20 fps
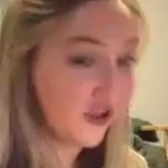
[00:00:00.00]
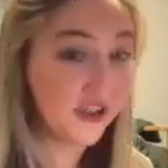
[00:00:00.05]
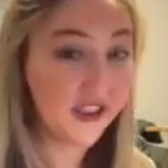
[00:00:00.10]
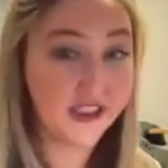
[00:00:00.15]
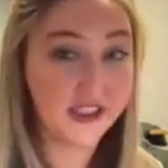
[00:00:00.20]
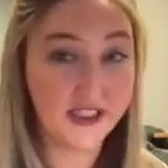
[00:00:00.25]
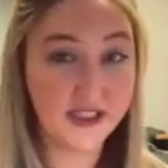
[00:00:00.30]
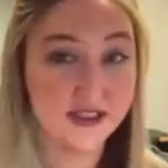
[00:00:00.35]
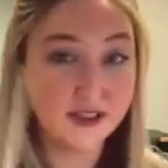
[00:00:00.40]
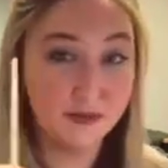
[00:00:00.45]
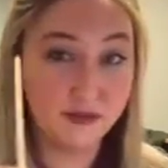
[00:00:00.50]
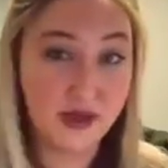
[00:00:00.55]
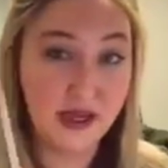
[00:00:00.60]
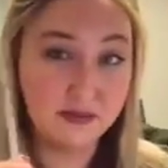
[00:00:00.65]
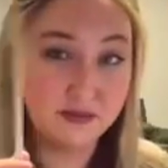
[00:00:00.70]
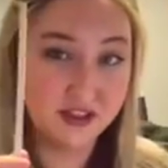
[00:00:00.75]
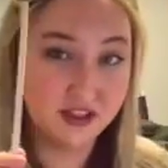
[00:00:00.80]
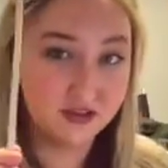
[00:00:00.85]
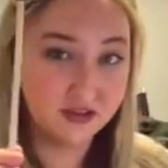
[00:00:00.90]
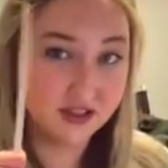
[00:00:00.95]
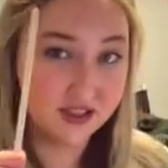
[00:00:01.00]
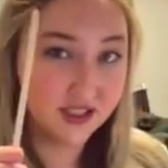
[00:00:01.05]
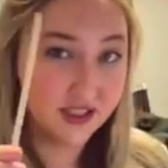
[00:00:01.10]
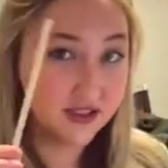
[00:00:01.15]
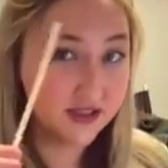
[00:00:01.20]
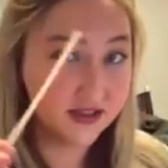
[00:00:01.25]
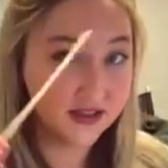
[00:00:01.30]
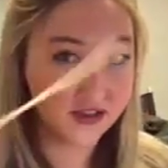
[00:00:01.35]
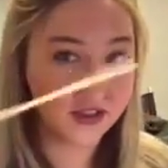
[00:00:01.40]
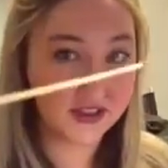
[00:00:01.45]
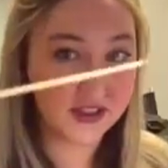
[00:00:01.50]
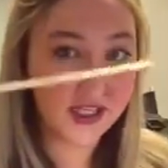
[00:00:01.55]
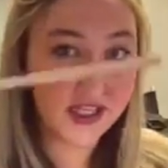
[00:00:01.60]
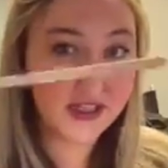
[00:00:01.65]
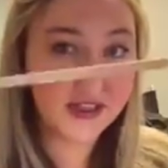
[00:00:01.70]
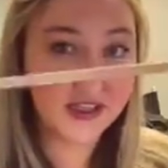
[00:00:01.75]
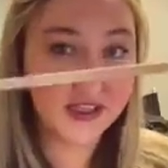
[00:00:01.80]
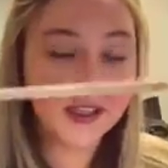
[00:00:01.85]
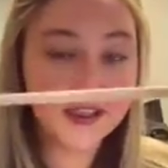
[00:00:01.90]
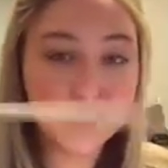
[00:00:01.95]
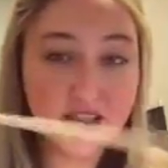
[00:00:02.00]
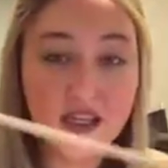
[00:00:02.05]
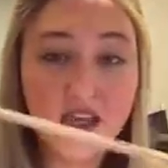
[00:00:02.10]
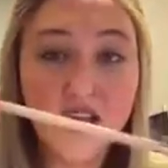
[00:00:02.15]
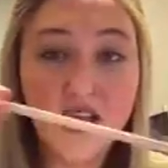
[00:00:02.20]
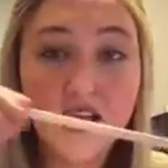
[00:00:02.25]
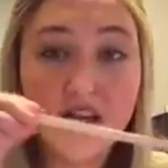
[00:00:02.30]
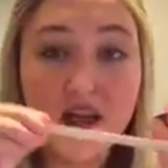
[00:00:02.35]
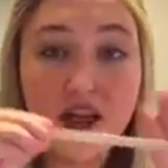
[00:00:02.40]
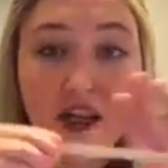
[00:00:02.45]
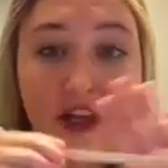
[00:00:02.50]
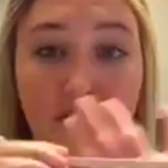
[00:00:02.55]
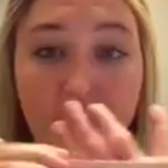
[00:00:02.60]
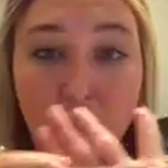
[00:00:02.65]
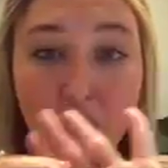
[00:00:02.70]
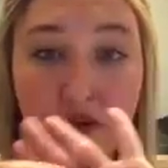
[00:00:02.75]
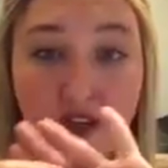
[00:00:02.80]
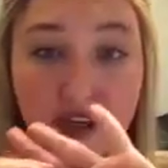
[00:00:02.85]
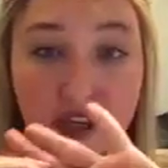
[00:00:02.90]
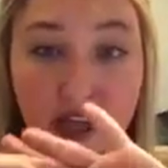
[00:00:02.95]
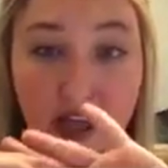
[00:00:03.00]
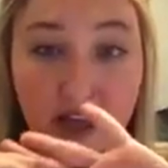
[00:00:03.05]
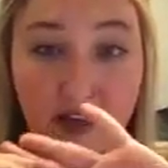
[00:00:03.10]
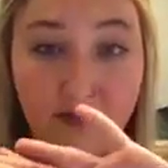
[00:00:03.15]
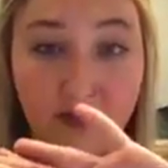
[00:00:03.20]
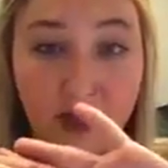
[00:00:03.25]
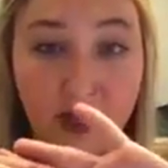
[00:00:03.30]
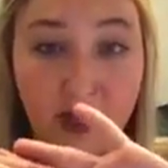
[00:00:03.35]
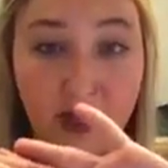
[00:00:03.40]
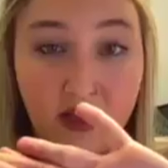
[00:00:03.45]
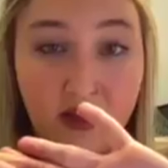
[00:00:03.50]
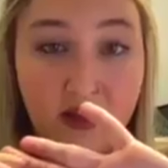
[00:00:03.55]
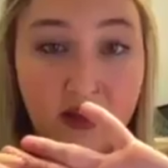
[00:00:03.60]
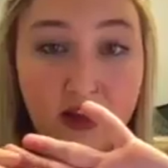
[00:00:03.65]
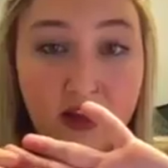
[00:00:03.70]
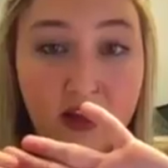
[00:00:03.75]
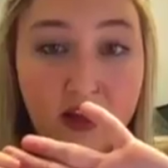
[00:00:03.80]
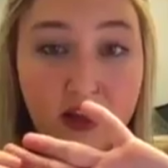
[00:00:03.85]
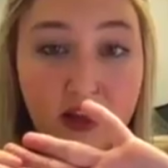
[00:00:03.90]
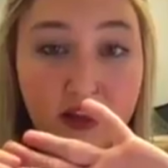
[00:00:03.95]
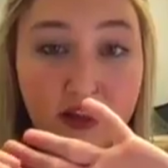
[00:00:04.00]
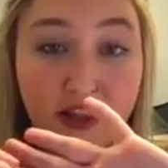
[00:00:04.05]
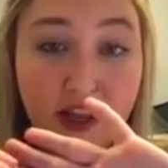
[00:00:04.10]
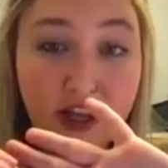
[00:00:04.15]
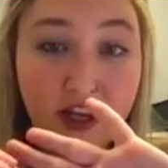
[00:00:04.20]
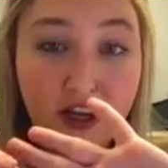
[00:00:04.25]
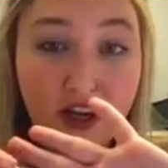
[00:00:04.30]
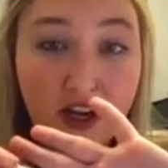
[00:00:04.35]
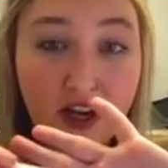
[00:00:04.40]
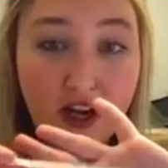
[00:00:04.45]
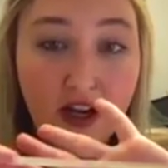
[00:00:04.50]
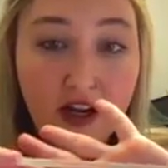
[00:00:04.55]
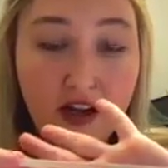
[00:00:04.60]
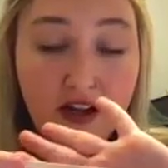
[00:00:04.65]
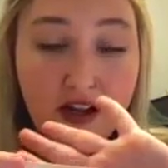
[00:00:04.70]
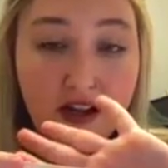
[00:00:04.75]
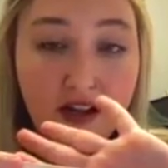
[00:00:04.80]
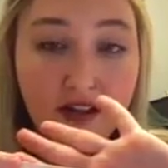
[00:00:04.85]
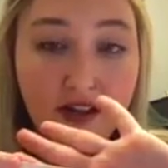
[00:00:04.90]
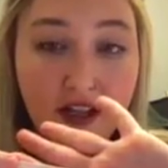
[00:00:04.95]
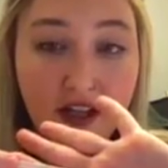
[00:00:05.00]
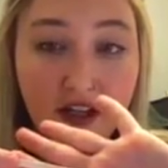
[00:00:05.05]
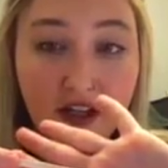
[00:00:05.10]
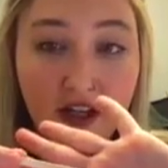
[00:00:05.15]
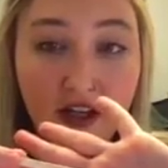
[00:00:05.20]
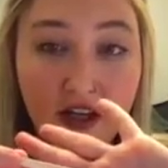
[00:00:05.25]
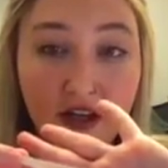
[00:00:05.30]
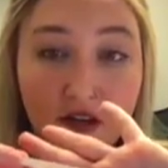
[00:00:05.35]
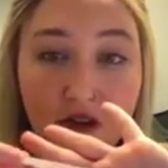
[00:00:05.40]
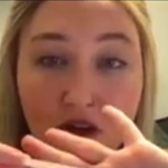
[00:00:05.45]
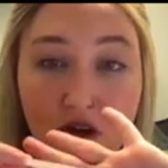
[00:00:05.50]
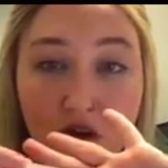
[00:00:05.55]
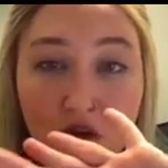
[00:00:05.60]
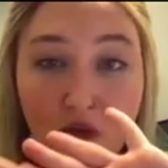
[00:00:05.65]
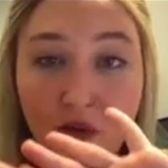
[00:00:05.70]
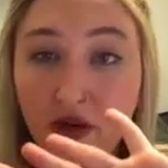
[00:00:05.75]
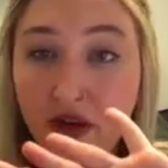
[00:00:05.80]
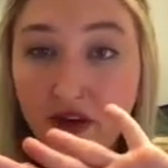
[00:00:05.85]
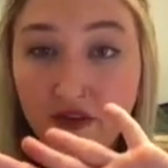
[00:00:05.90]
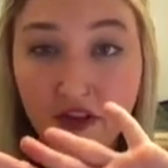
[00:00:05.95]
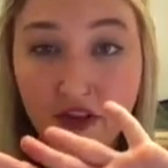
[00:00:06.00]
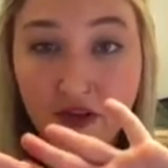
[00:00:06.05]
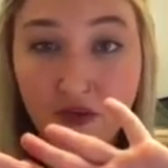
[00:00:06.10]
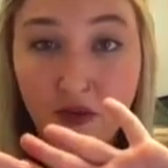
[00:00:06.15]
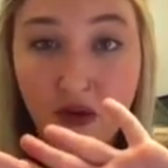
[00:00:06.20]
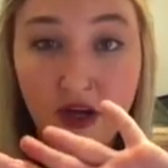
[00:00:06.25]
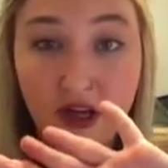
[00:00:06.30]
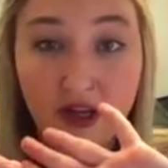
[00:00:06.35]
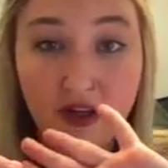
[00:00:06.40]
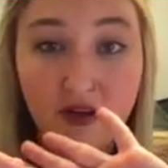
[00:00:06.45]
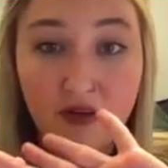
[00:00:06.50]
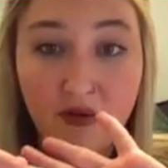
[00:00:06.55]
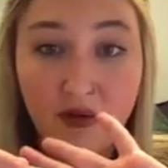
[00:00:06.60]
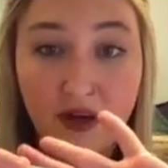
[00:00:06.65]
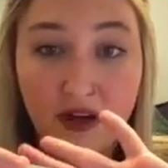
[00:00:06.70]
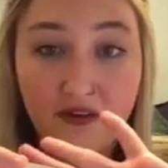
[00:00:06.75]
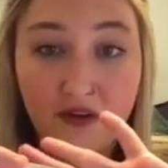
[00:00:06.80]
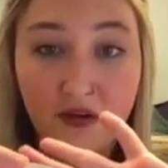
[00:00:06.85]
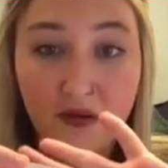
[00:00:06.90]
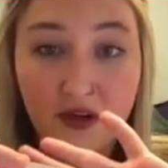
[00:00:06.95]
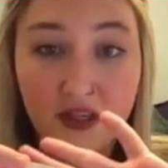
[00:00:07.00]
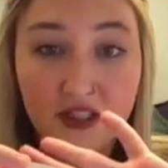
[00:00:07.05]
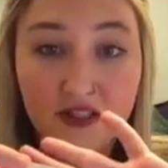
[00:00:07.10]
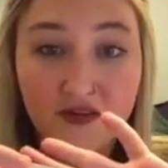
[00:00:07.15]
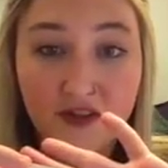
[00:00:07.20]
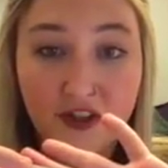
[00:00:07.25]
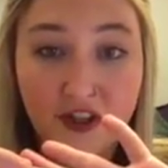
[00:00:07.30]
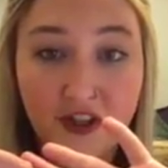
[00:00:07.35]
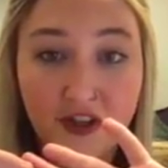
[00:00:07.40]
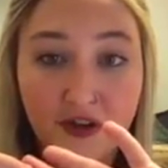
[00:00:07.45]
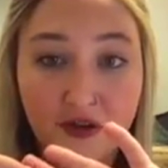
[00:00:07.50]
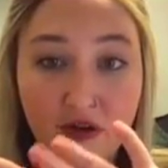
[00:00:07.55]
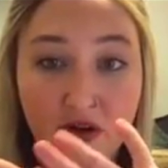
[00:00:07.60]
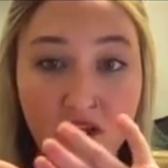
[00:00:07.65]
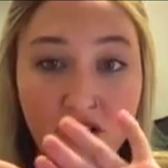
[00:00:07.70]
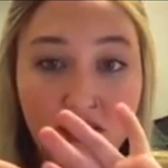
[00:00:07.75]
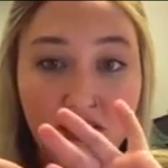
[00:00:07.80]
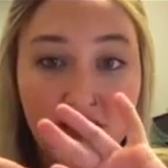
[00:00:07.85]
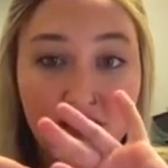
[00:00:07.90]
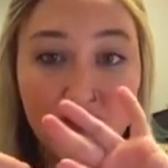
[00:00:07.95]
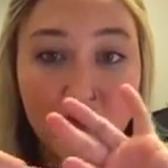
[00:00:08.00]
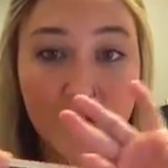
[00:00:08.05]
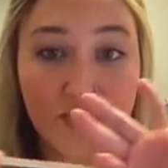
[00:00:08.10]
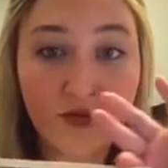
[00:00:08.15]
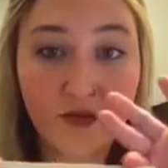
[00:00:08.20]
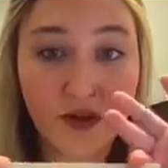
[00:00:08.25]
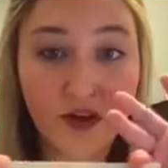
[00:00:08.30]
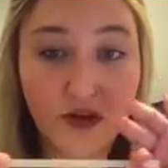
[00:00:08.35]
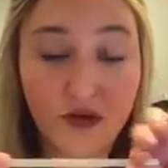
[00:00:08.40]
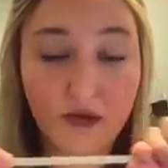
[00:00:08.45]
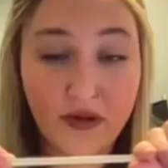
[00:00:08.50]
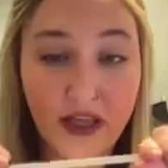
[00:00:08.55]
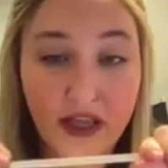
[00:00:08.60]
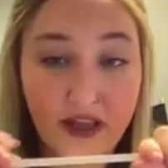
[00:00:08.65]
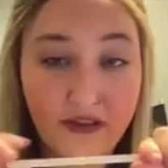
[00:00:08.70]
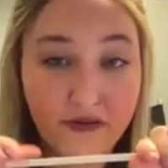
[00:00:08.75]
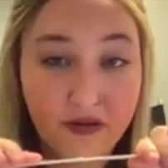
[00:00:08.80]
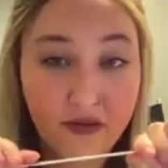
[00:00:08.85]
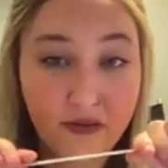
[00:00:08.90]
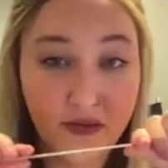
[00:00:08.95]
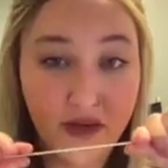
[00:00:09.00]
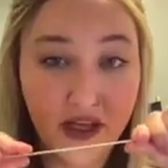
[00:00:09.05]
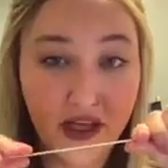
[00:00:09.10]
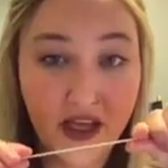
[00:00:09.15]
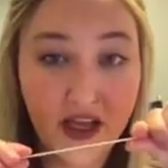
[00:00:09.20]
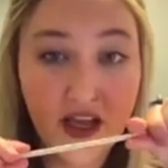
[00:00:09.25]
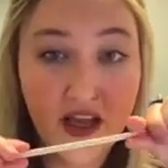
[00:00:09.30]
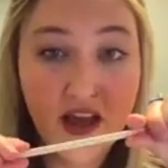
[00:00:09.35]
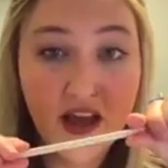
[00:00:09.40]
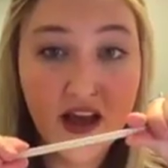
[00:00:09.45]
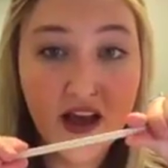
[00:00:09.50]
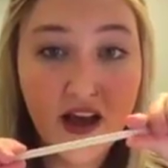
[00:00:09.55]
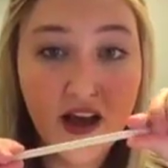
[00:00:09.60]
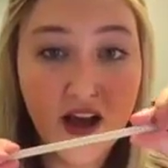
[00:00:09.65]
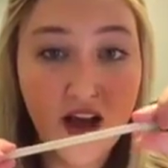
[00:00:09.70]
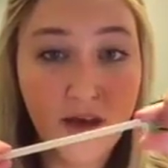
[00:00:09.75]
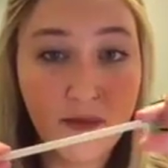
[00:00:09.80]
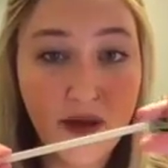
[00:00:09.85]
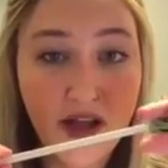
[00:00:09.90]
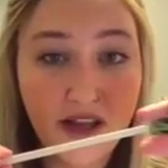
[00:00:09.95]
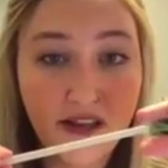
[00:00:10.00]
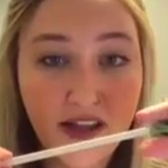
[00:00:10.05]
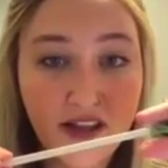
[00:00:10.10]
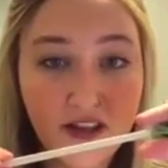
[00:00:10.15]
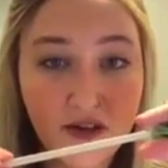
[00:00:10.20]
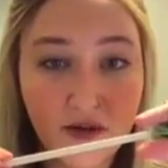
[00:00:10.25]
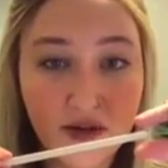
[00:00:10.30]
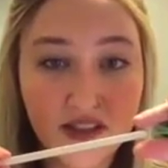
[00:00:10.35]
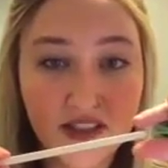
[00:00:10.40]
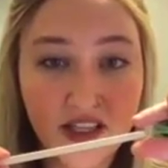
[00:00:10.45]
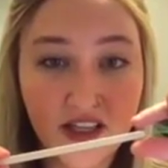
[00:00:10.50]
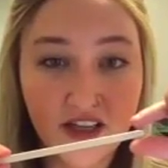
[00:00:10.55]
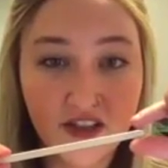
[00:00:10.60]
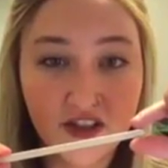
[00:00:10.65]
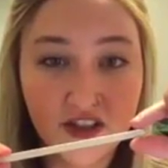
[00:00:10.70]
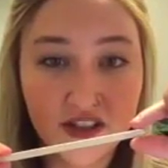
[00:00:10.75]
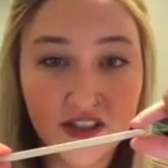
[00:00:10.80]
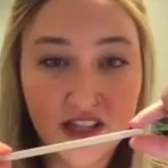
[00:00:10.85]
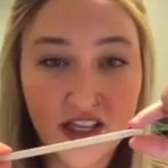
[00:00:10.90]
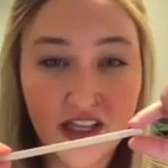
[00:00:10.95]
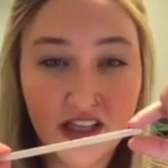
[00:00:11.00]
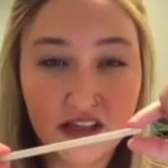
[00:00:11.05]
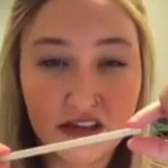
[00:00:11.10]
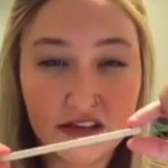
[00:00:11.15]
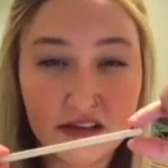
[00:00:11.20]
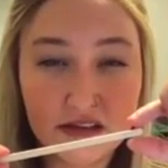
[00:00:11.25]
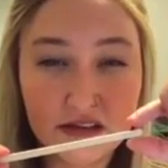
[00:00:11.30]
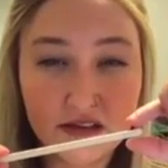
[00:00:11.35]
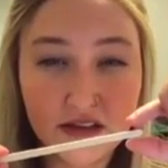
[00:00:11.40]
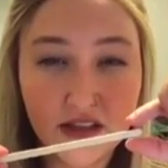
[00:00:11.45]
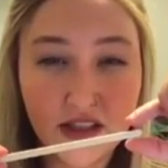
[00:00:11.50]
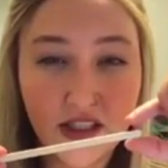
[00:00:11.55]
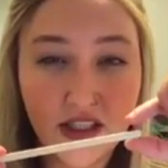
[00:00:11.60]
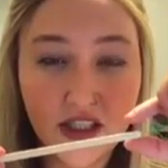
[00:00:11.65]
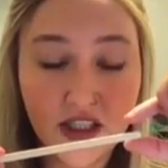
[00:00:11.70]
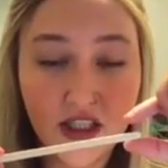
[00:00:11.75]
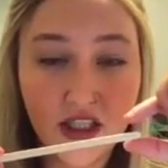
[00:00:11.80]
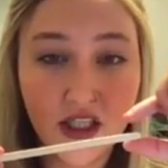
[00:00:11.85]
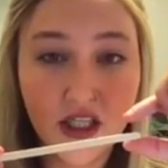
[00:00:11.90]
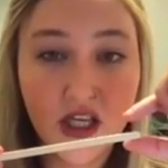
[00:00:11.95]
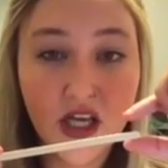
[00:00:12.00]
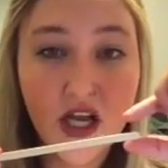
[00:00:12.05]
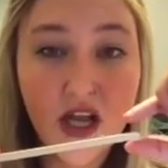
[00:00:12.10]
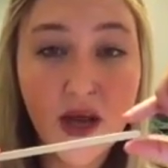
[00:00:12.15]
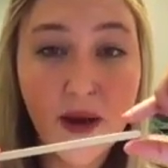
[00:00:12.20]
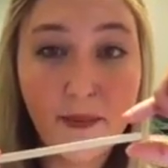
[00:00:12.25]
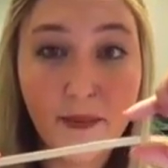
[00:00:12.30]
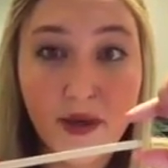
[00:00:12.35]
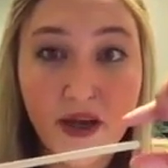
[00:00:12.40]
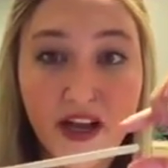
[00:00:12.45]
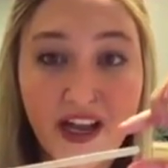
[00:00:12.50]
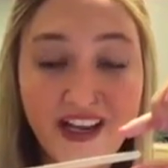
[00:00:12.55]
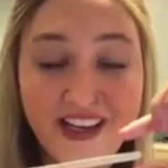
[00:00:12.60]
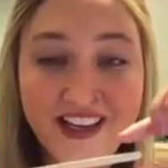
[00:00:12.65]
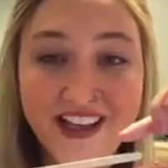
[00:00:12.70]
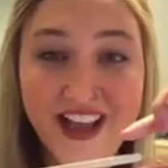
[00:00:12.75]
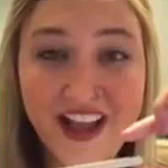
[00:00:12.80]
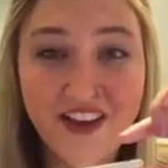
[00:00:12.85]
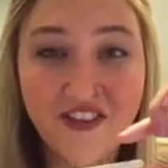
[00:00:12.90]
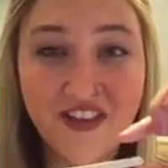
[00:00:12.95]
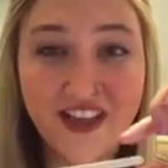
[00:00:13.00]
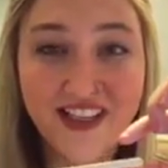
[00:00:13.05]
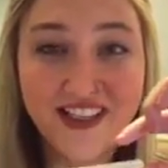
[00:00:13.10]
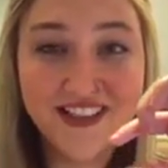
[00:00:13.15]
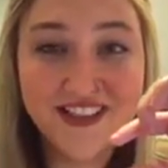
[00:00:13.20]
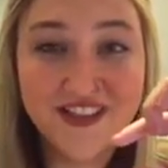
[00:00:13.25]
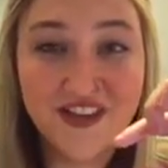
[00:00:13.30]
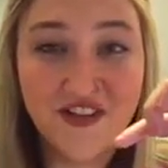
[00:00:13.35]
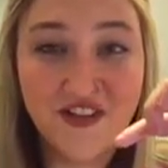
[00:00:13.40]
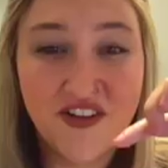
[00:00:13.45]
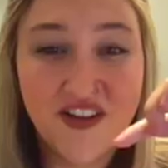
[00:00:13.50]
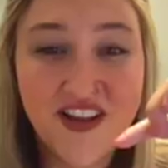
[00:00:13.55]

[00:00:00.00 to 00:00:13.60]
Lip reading: going to need some popsicle sticks, just like this. You can have it thicker, thinner, whatever you want, whatever works for you. These ones work okay for me. I like the ones that are just like a little thicker, but I didn't have any, so